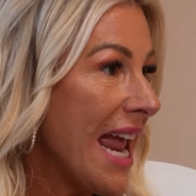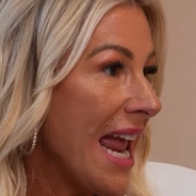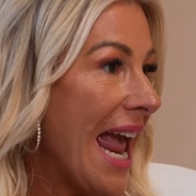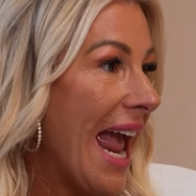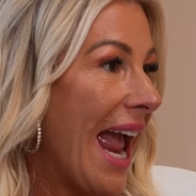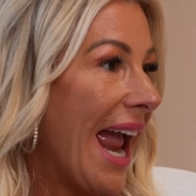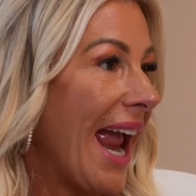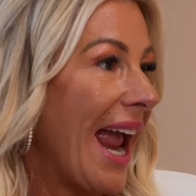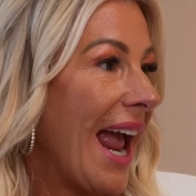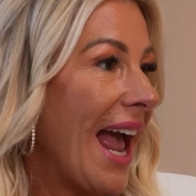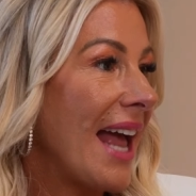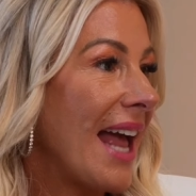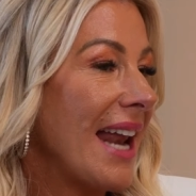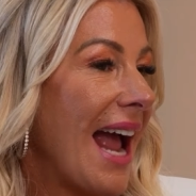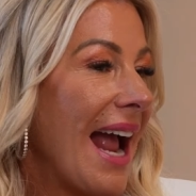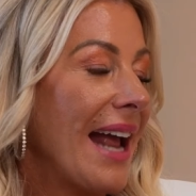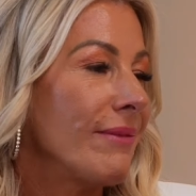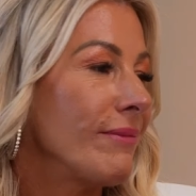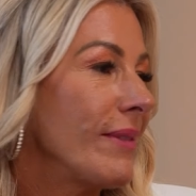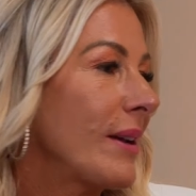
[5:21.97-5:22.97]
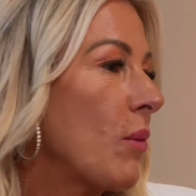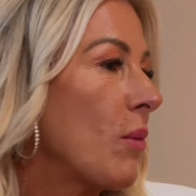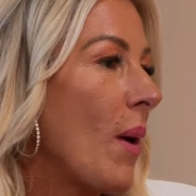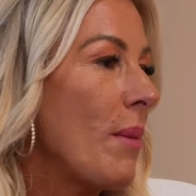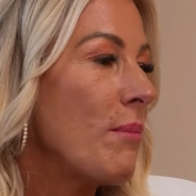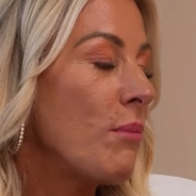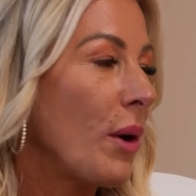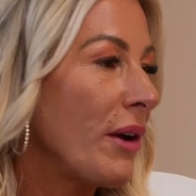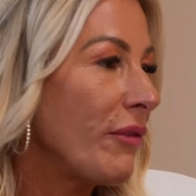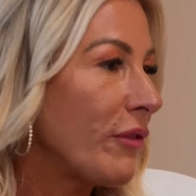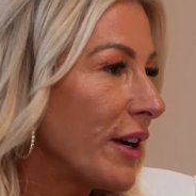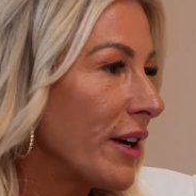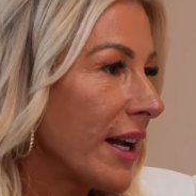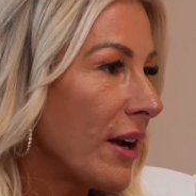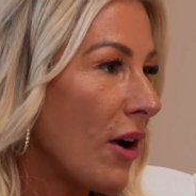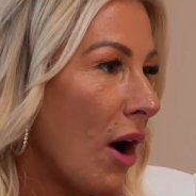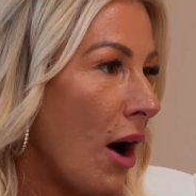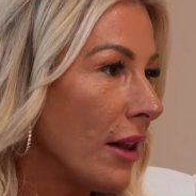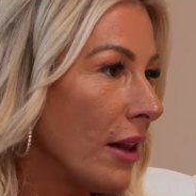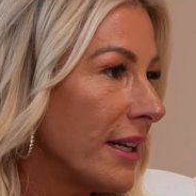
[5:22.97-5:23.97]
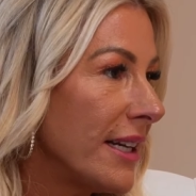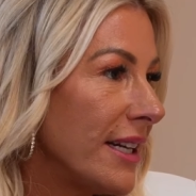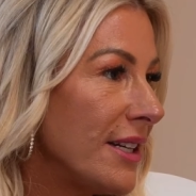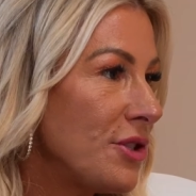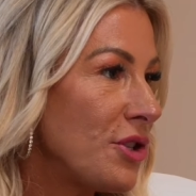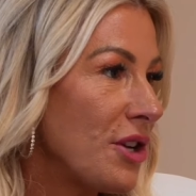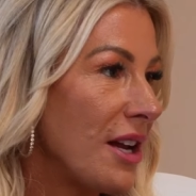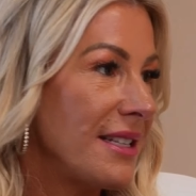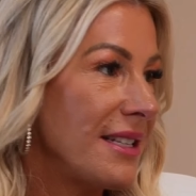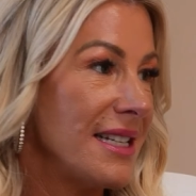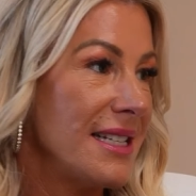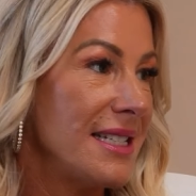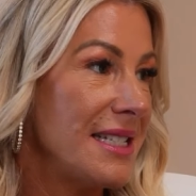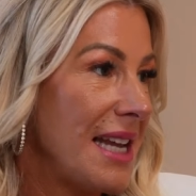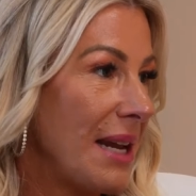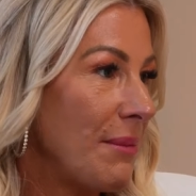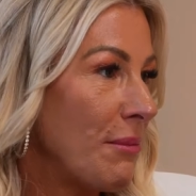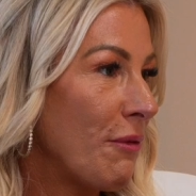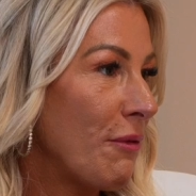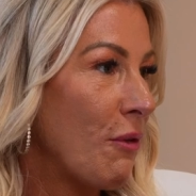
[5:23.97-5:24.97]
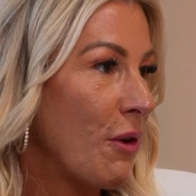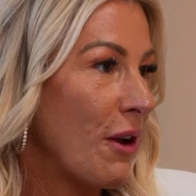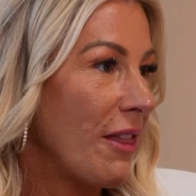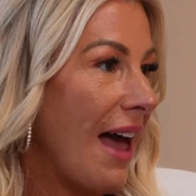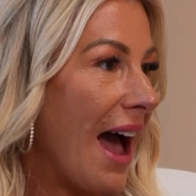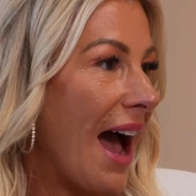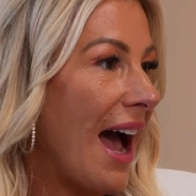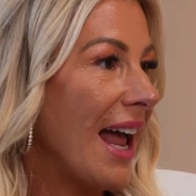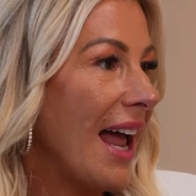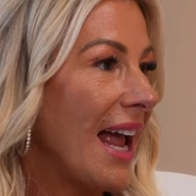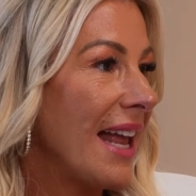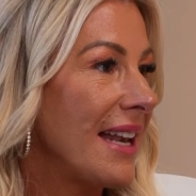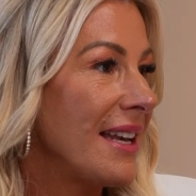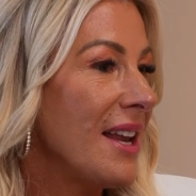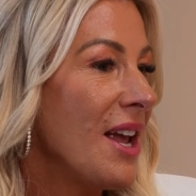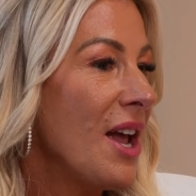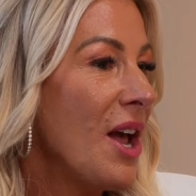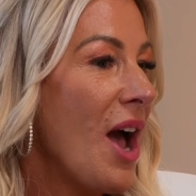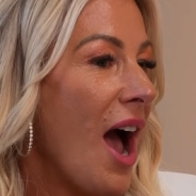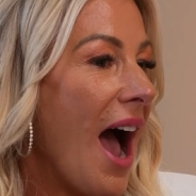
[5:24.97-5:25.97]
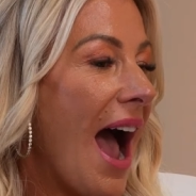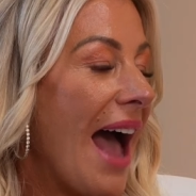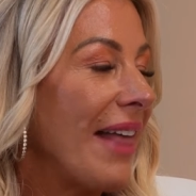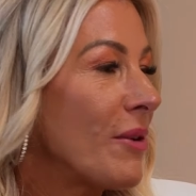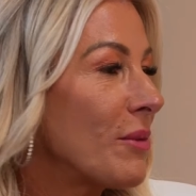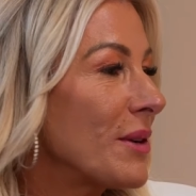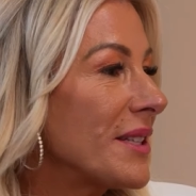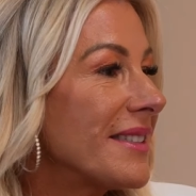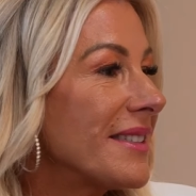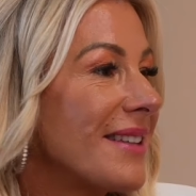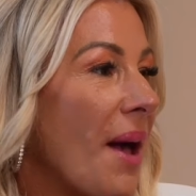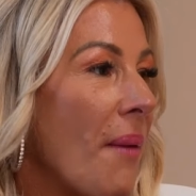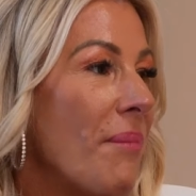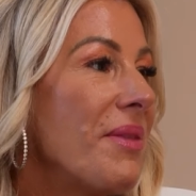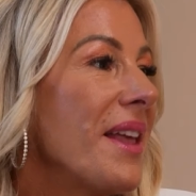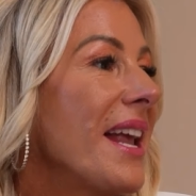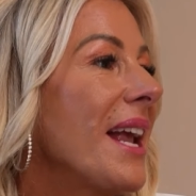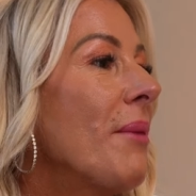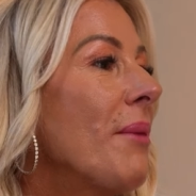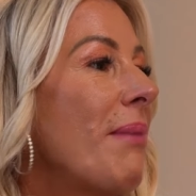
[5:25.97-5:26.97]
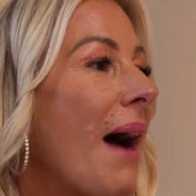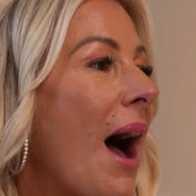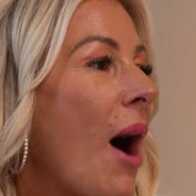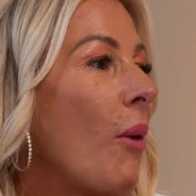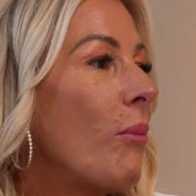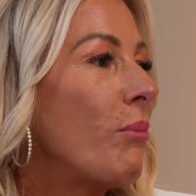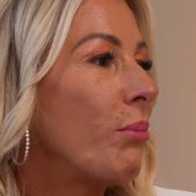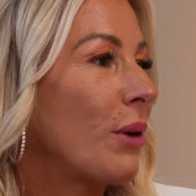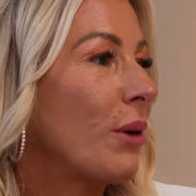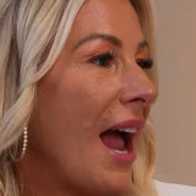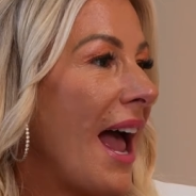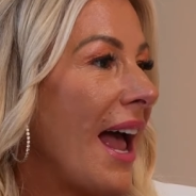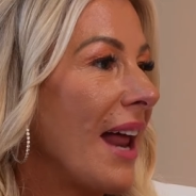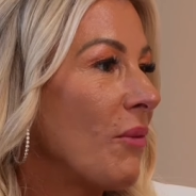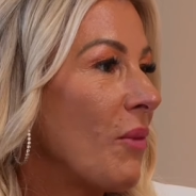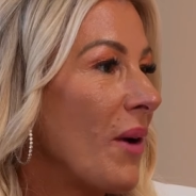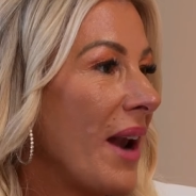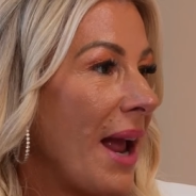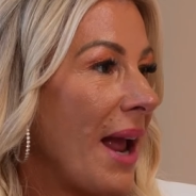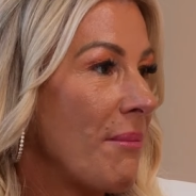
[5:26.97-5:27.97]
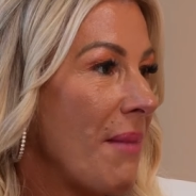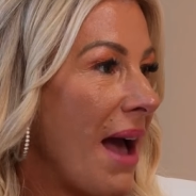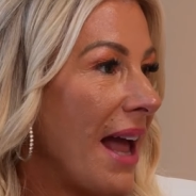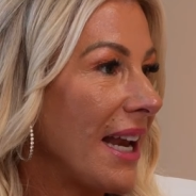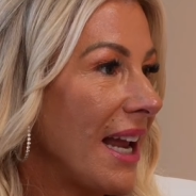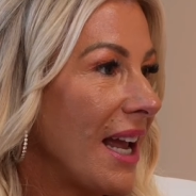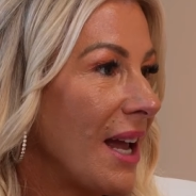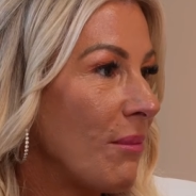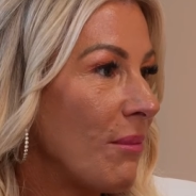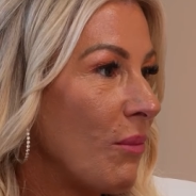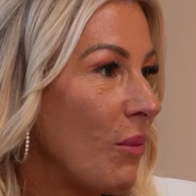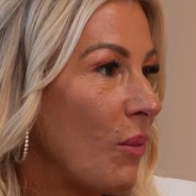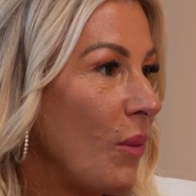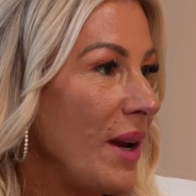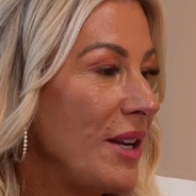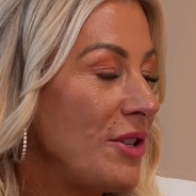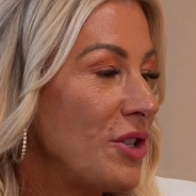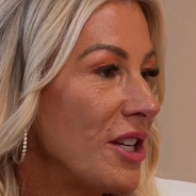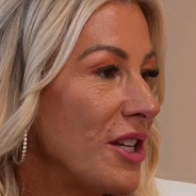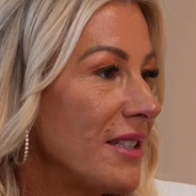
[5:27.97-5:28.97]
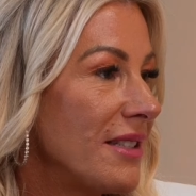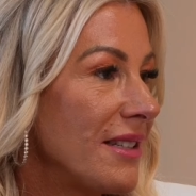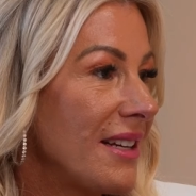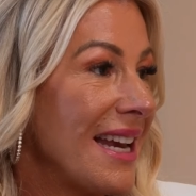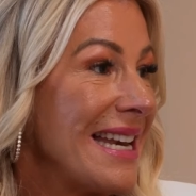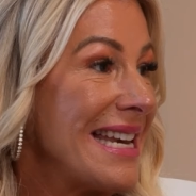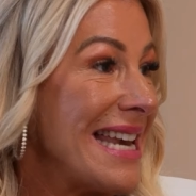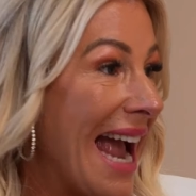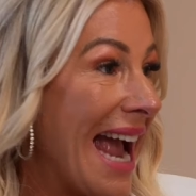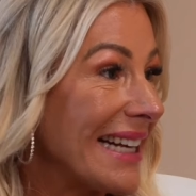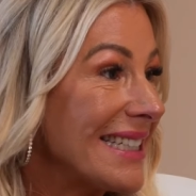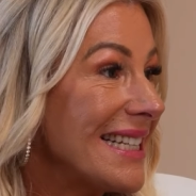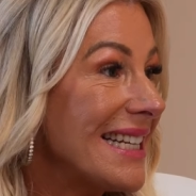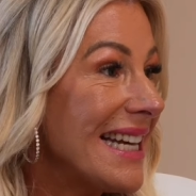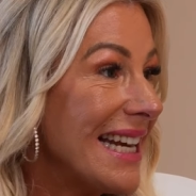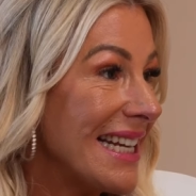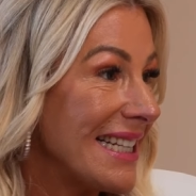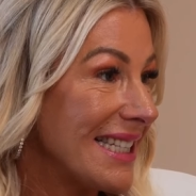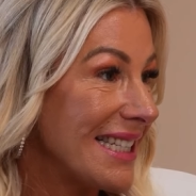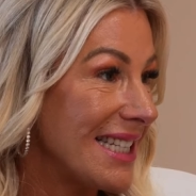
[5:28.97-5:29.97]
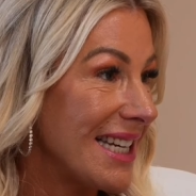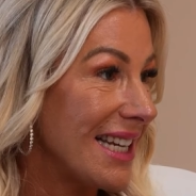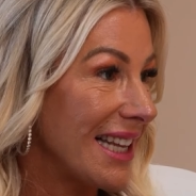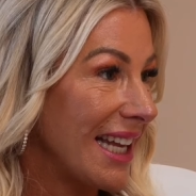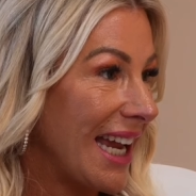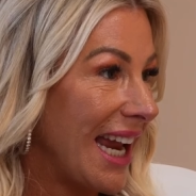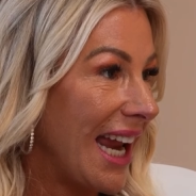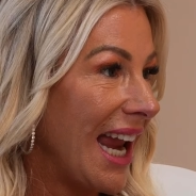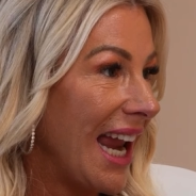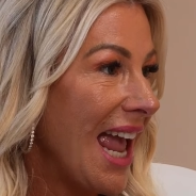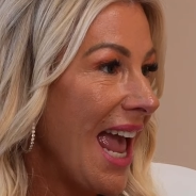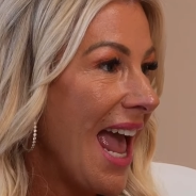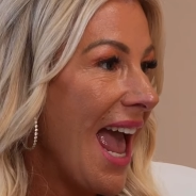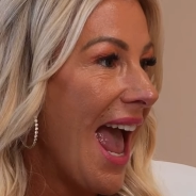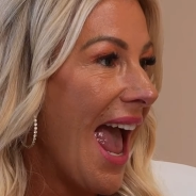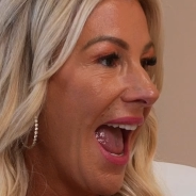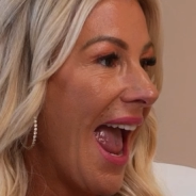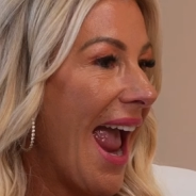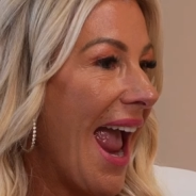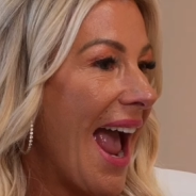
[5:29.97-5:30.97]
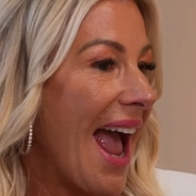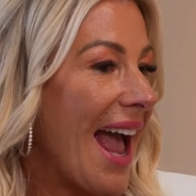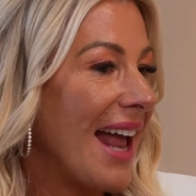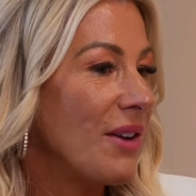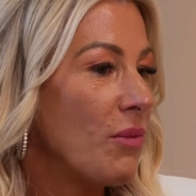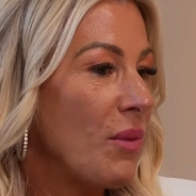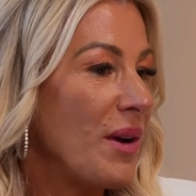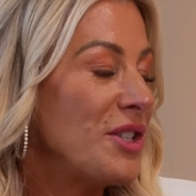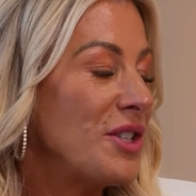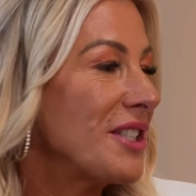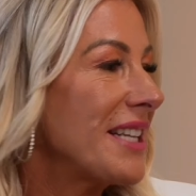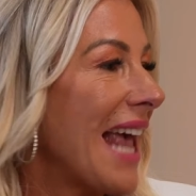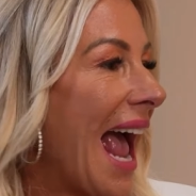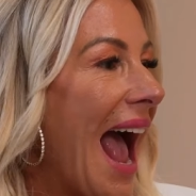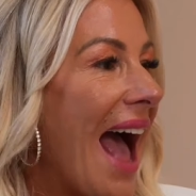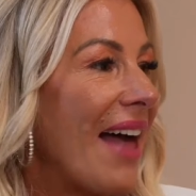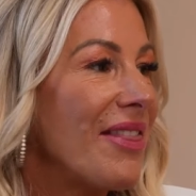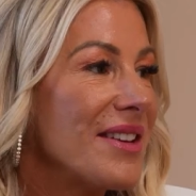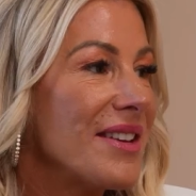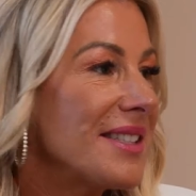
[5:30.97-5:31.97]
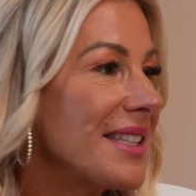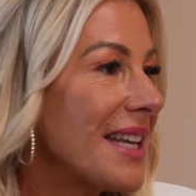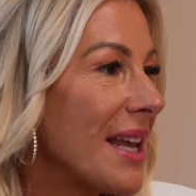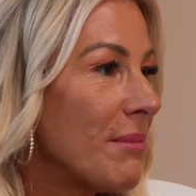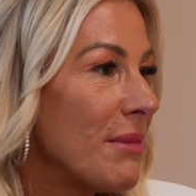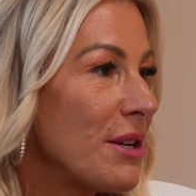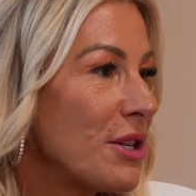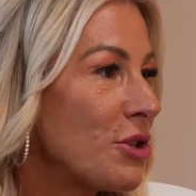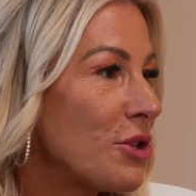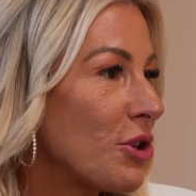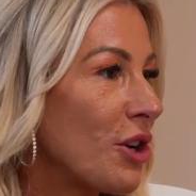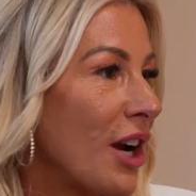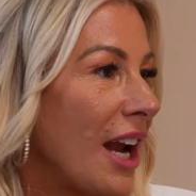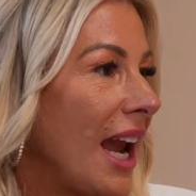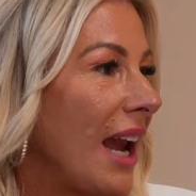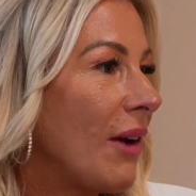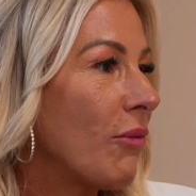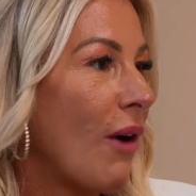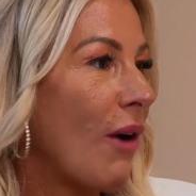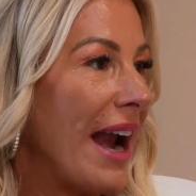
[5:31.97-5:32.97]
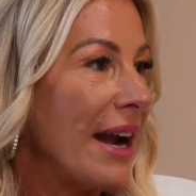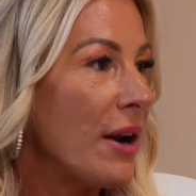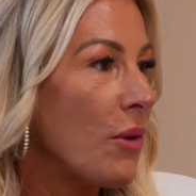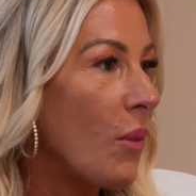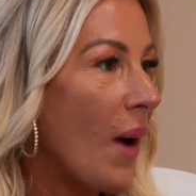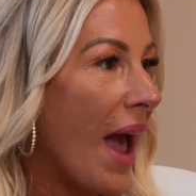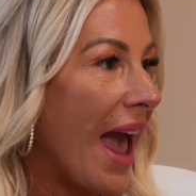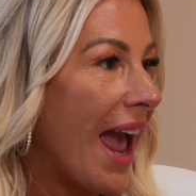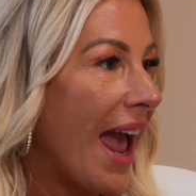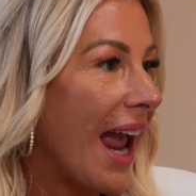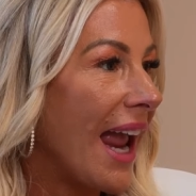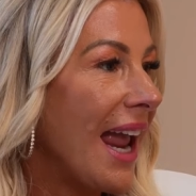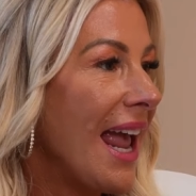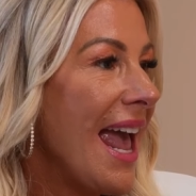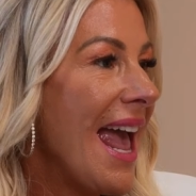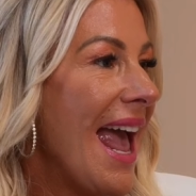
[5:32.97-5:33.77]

Oh. And I had like one boyfriend in college, didn't date before that. And there was something about Brett when I met him. We just connected instantly. Oh. And we just had this chemistry right away.